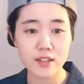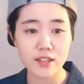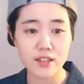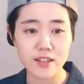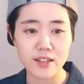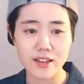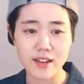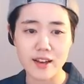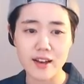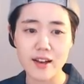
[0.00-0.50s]

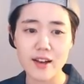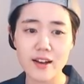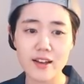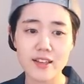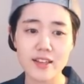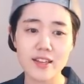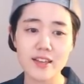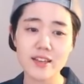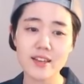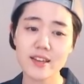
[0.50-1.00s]
Yeah,
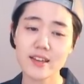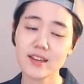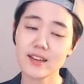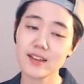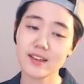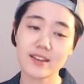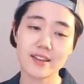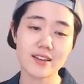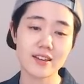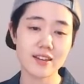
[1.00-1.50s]

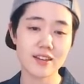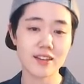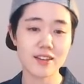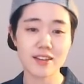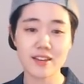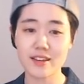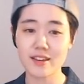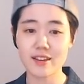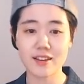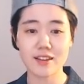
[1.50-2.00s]

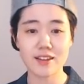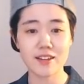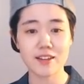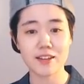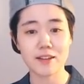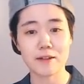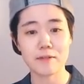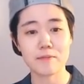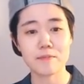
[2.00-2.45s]
E.